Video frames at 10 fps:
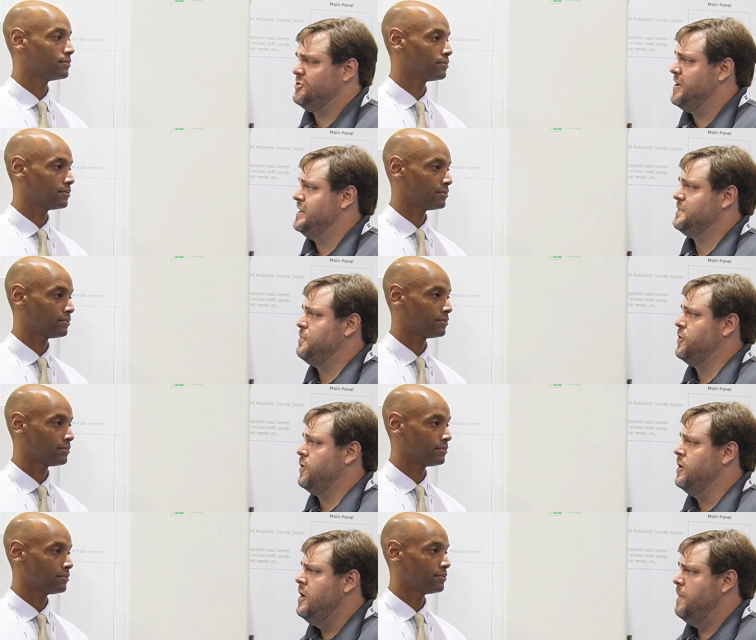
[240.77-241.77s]
Speaker 1: transmitter
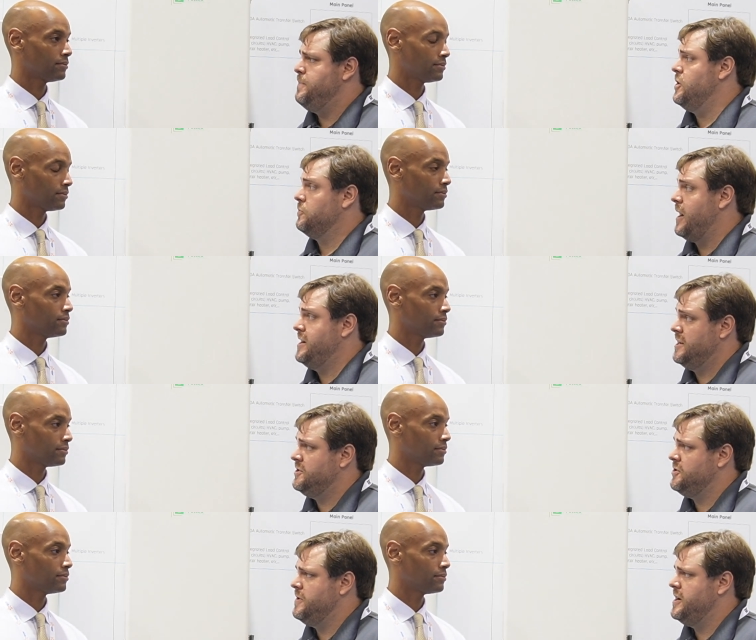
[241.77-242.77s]
built right
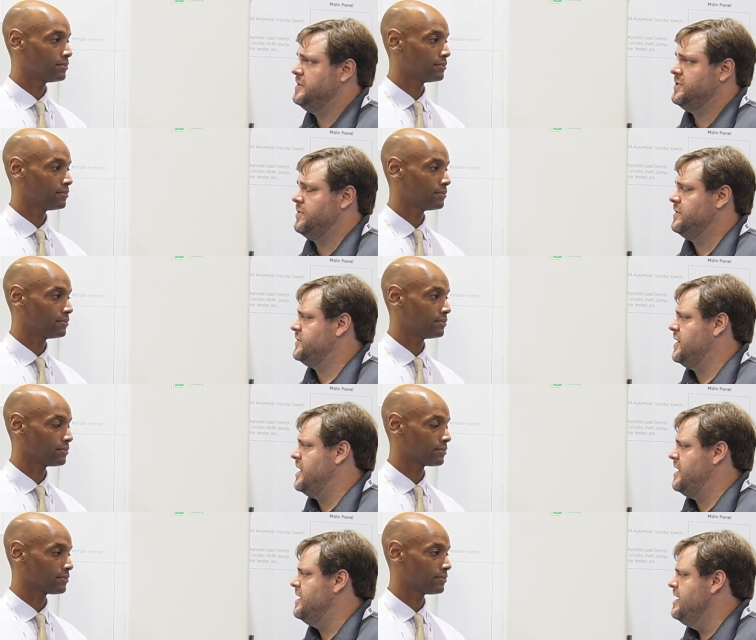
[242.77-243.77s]
into it, so there's
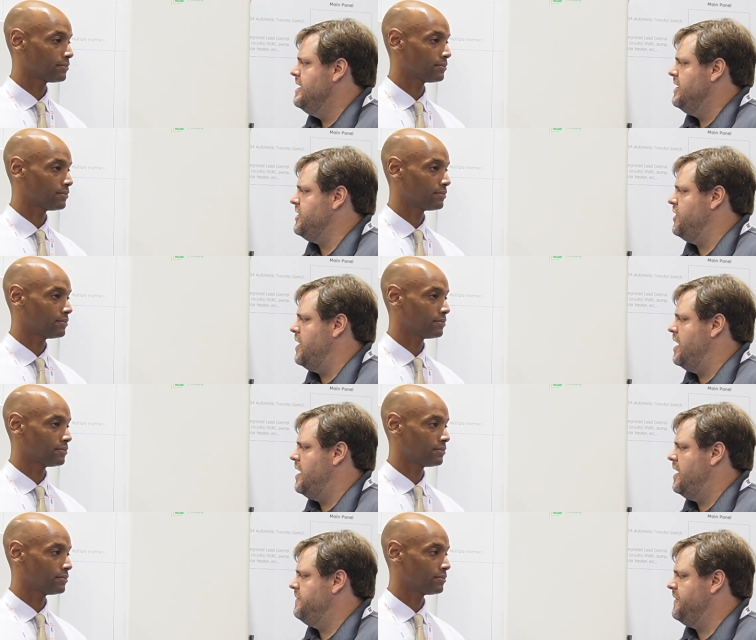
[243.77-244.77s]
a
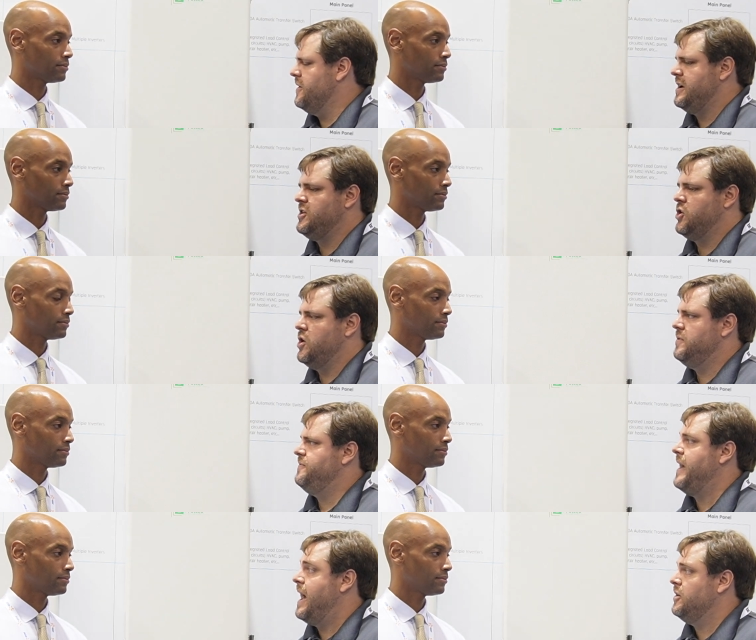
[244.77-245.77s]
very good
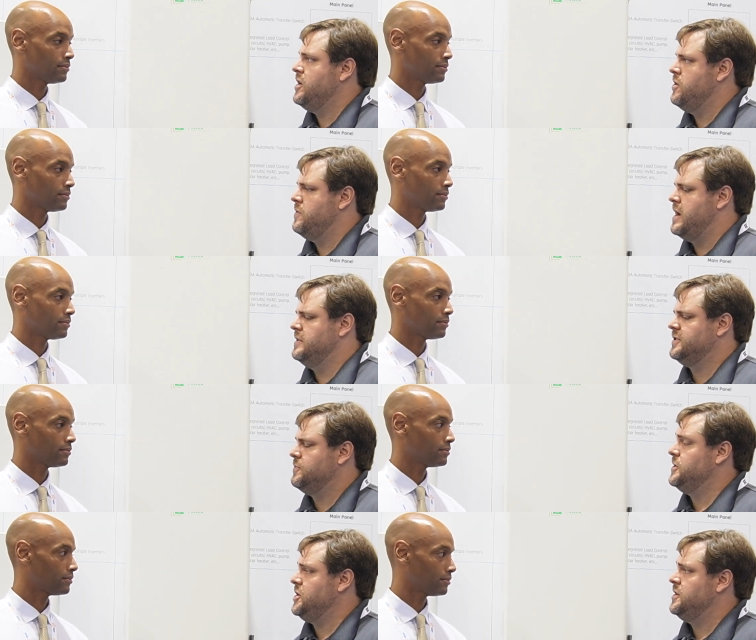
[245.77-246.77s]
value in
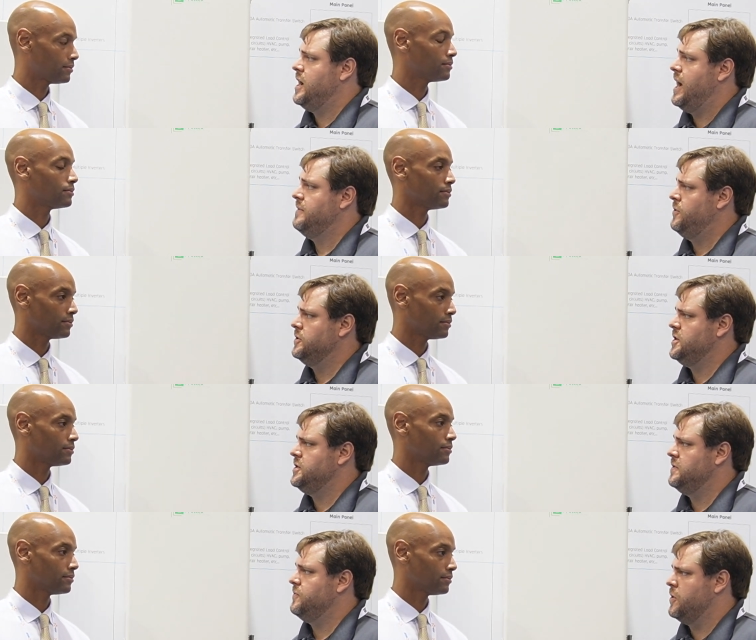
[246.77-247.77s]
switching to high voltage
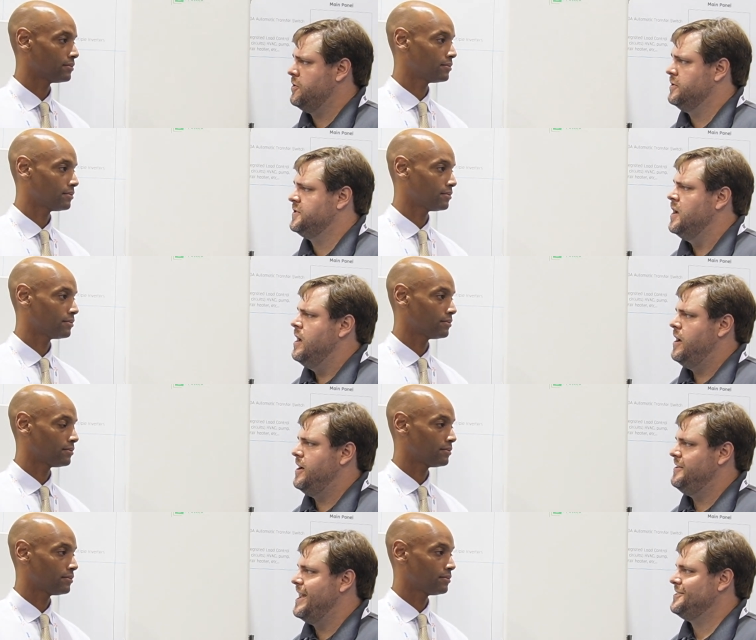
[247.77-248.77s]
inverters
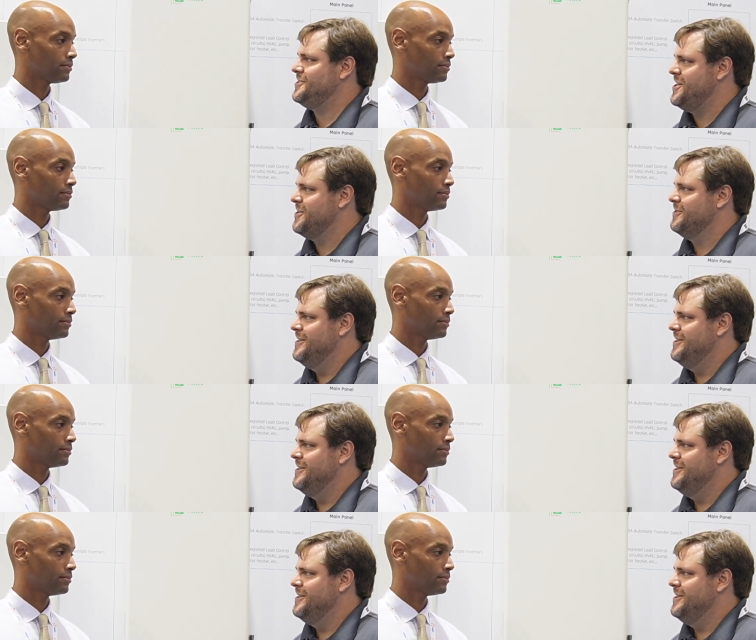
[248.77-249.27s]
next year.